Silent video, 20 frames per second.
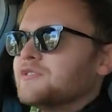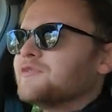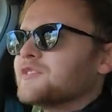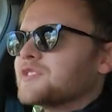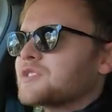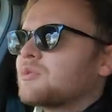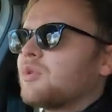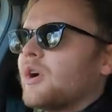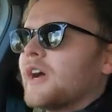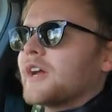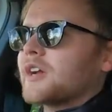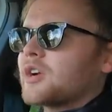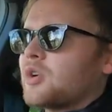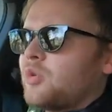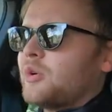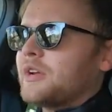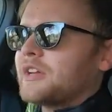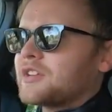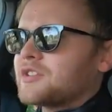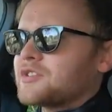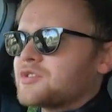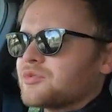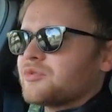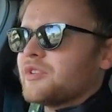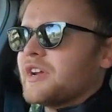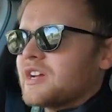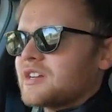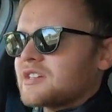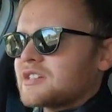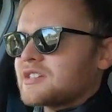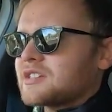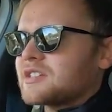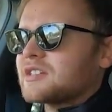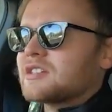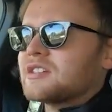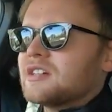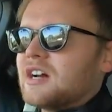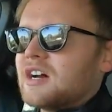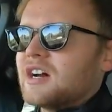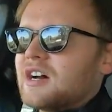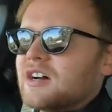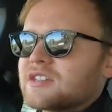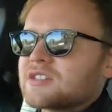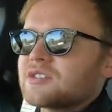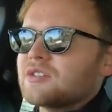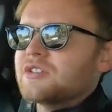It's quite quick and direct, so